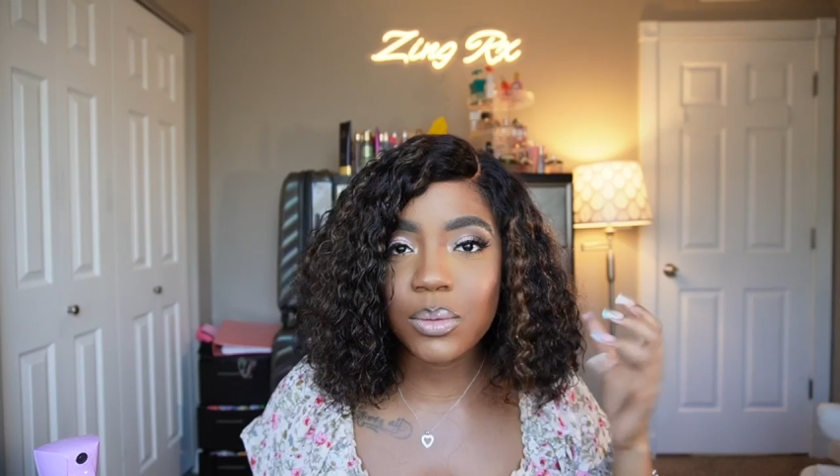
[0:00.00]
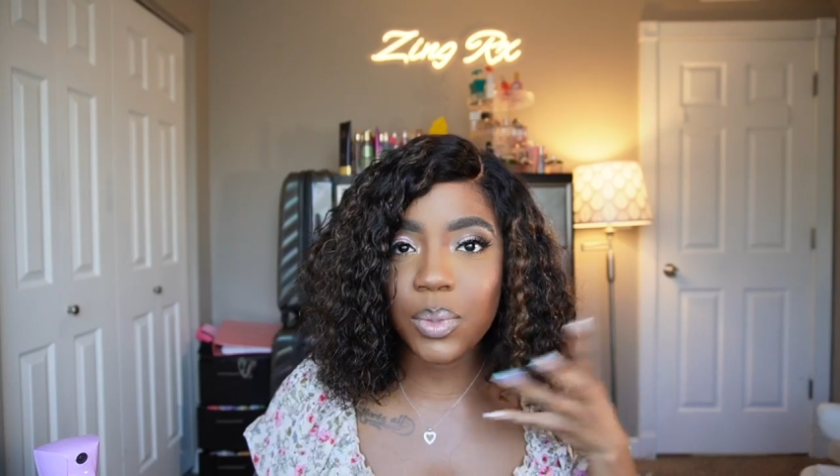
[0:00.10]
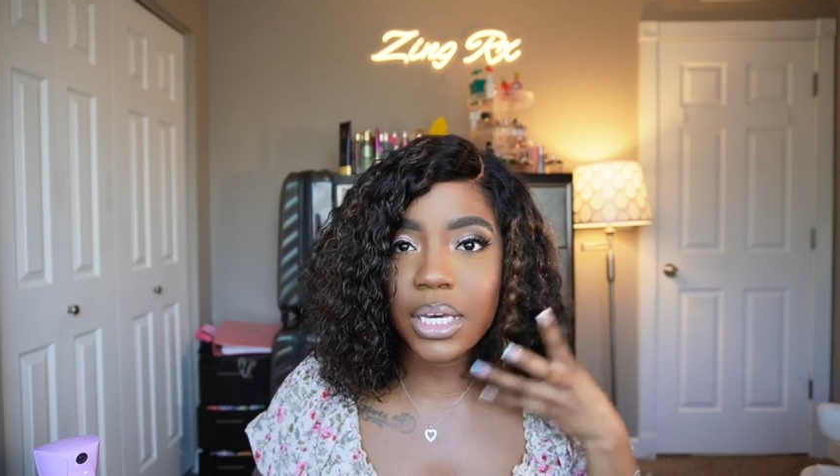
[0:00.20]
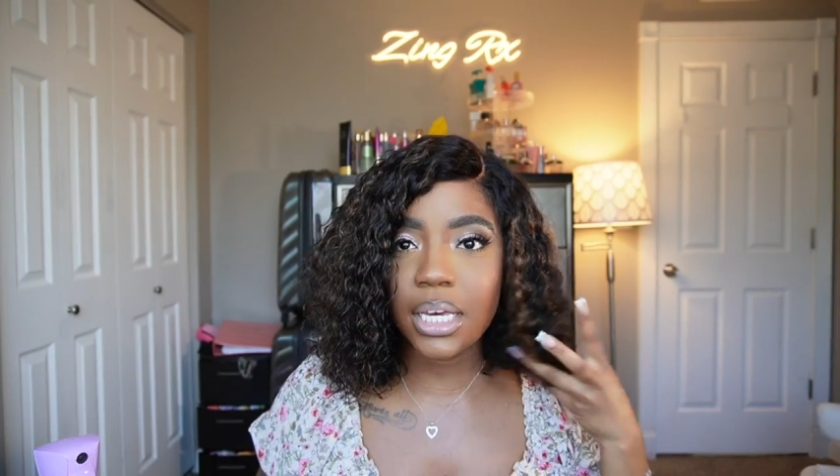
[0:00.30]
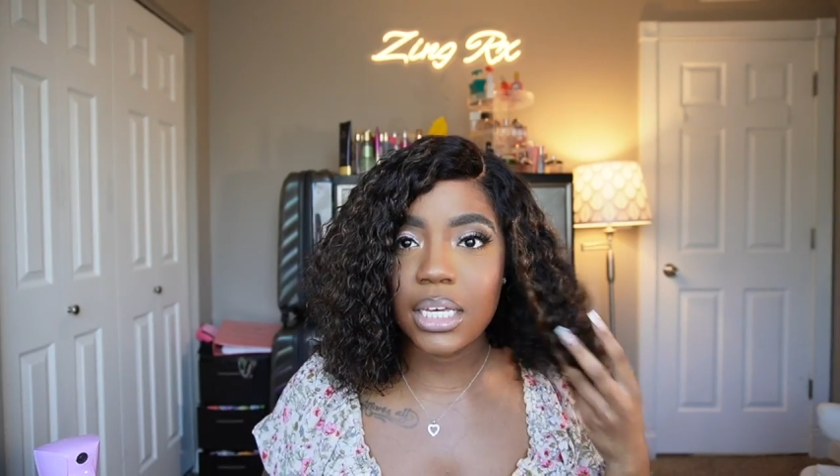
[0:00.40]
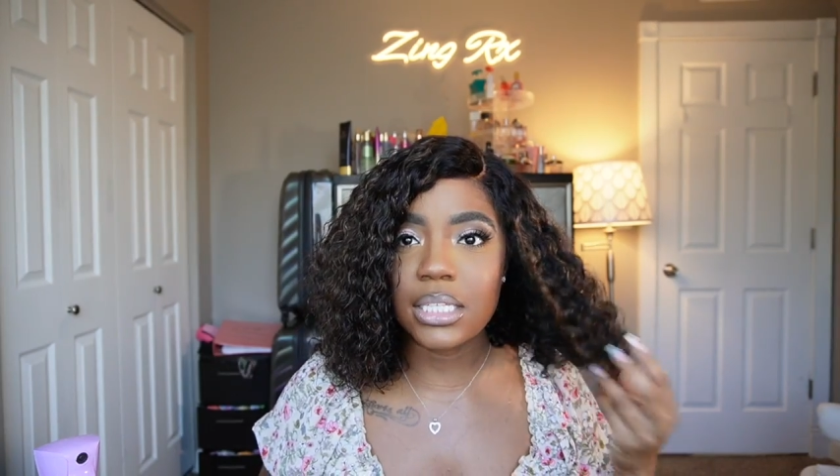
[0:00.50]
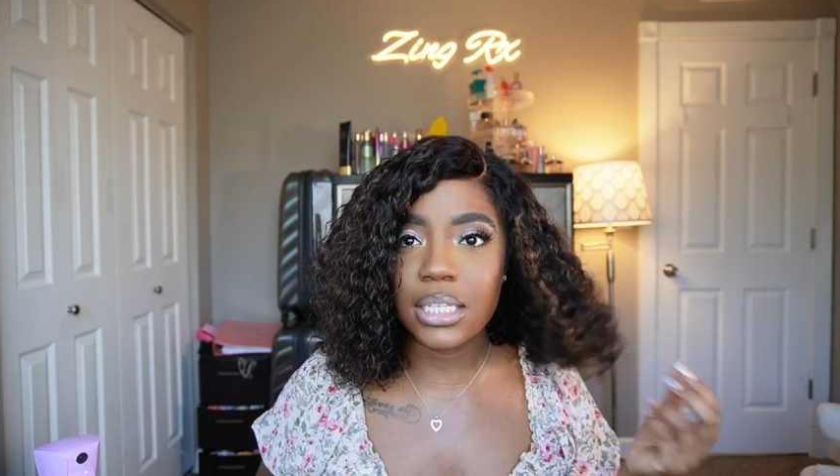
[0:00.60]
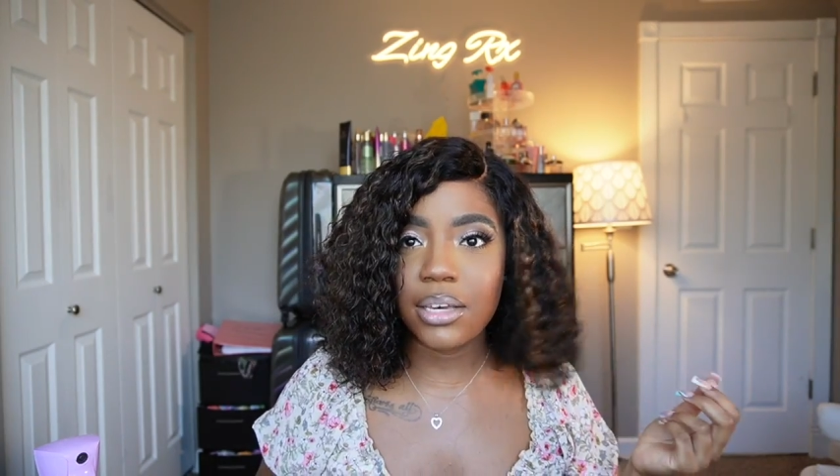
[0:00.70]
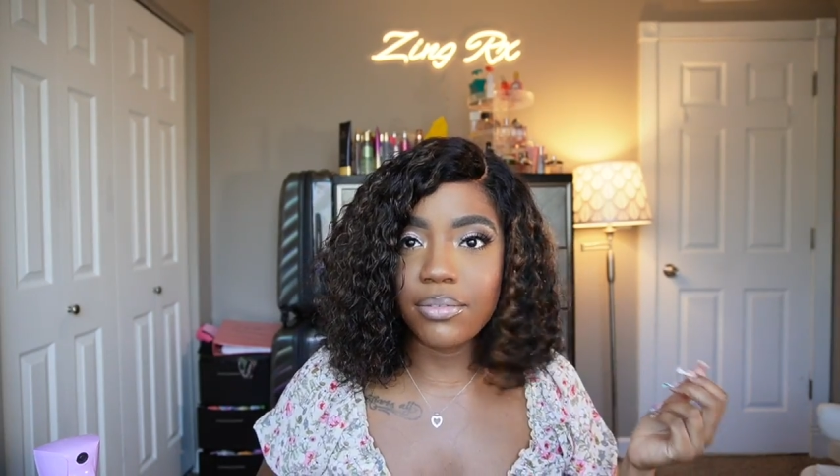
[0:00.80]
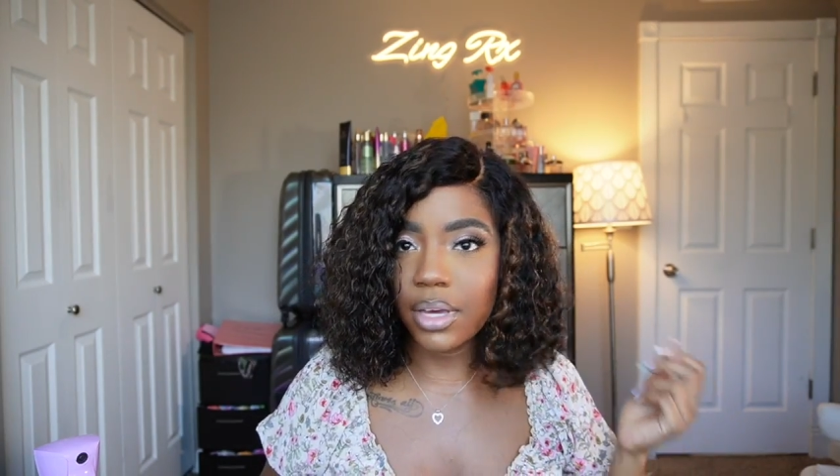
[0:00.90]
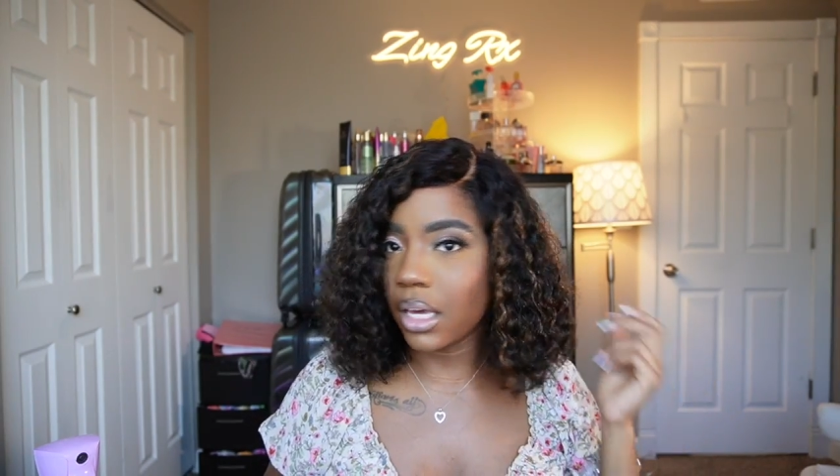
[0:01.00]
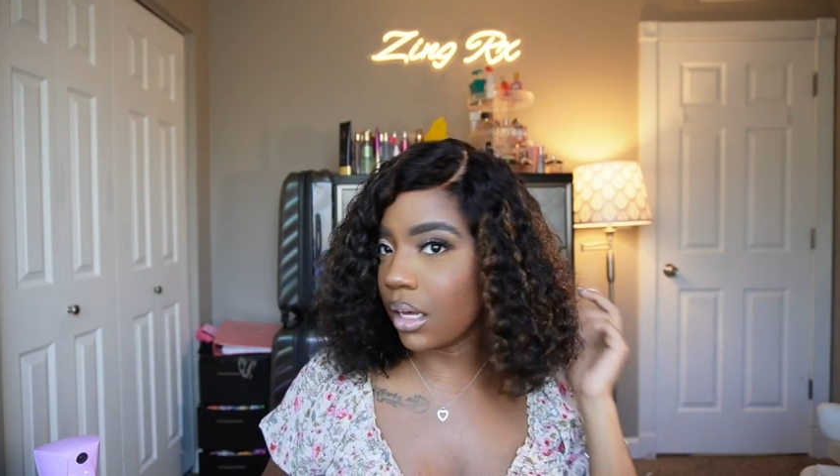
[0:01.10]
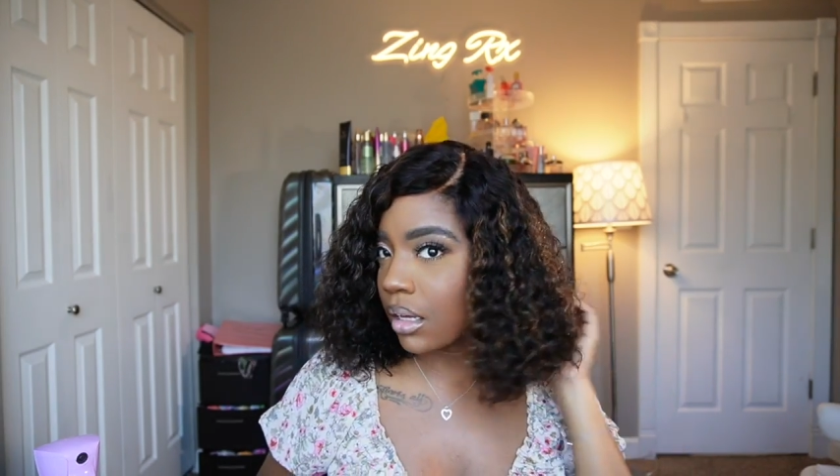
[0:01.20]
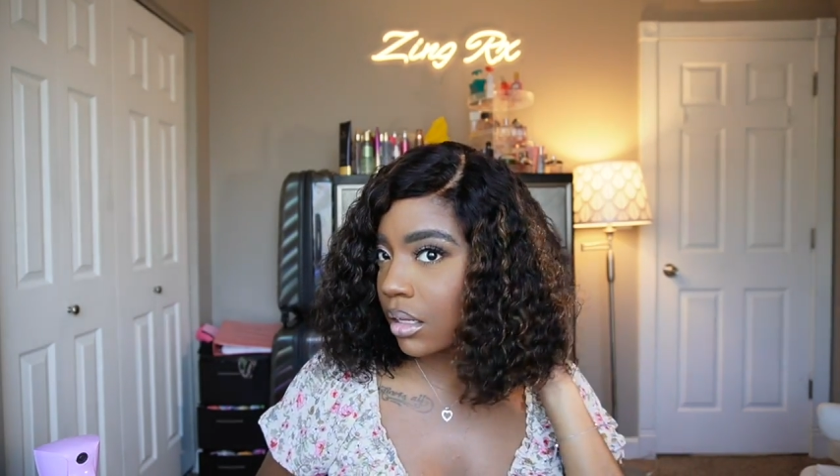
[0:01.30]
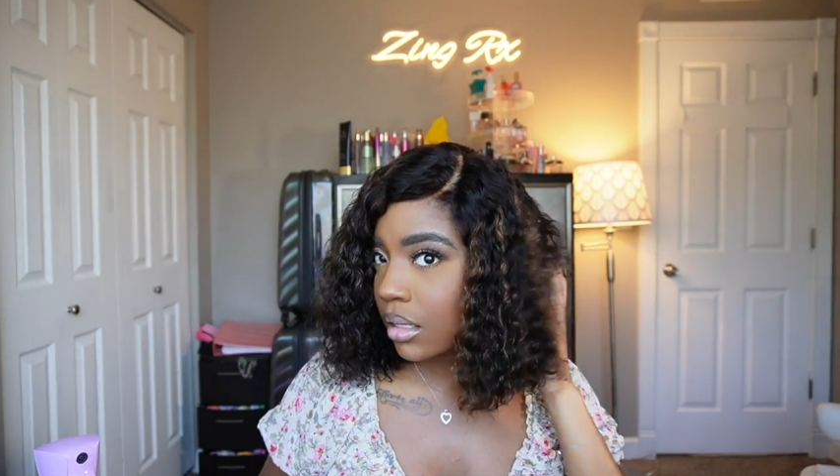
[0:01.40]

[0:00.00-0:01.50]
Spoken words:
wig is giving.